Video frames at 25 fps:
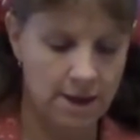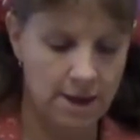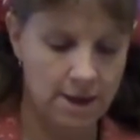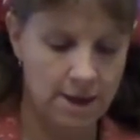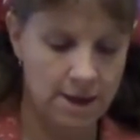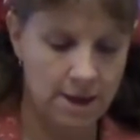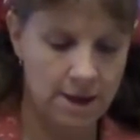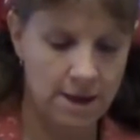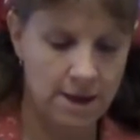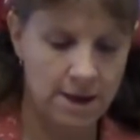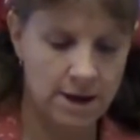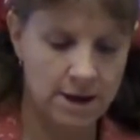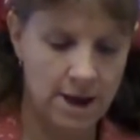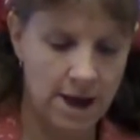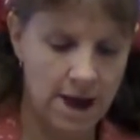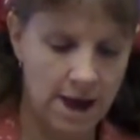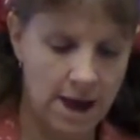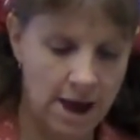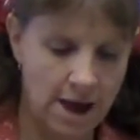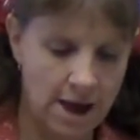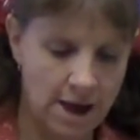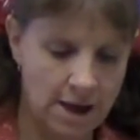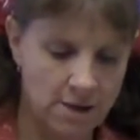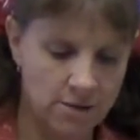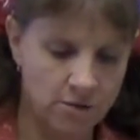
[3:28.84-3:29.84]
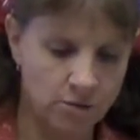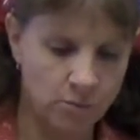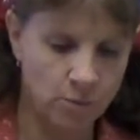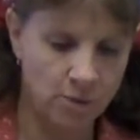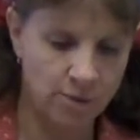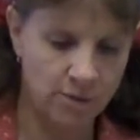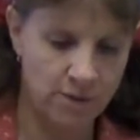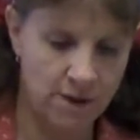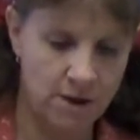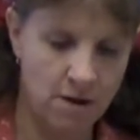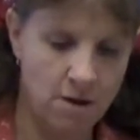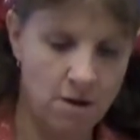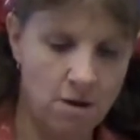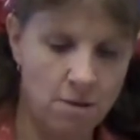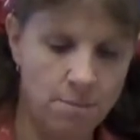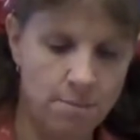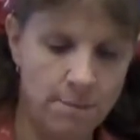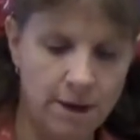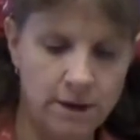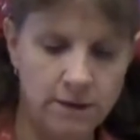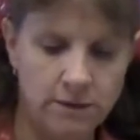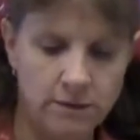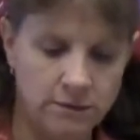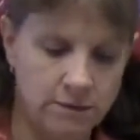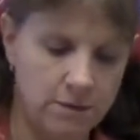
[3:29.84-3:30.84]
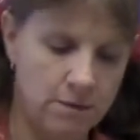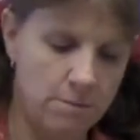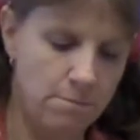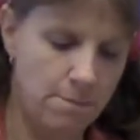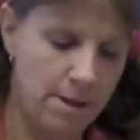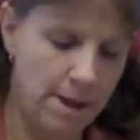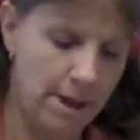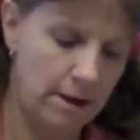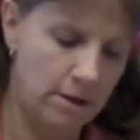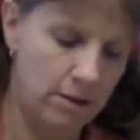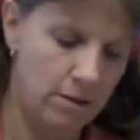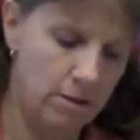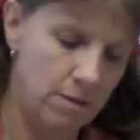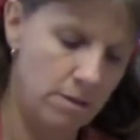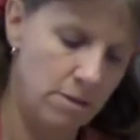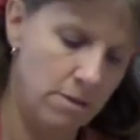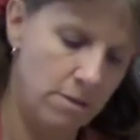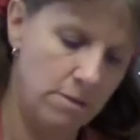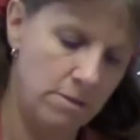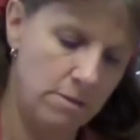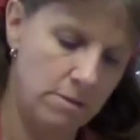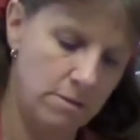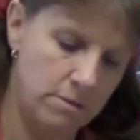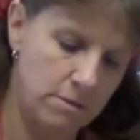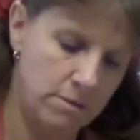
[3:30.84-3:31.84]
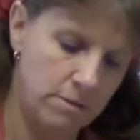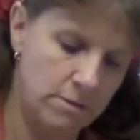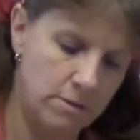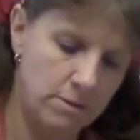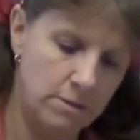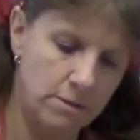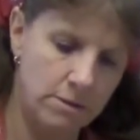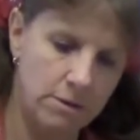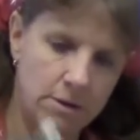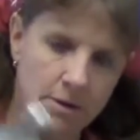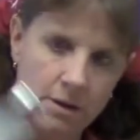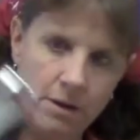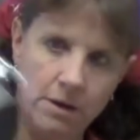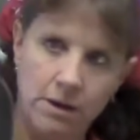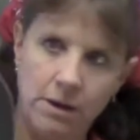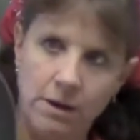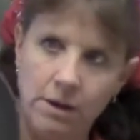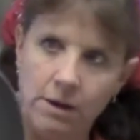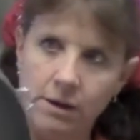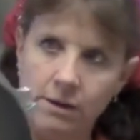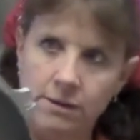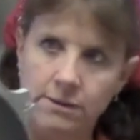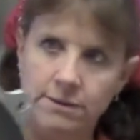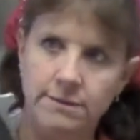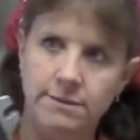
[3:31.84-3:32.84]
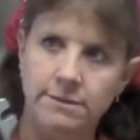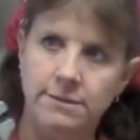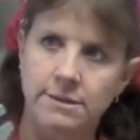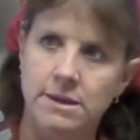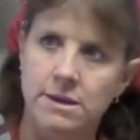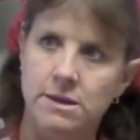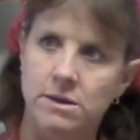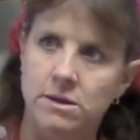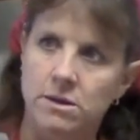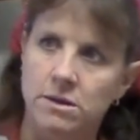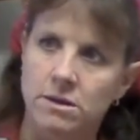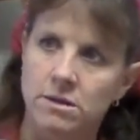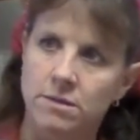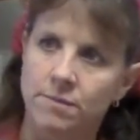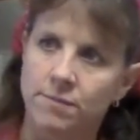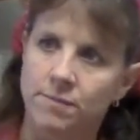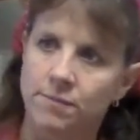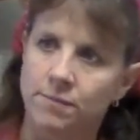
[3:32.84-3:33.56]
It has what they call metal-to-metal seal.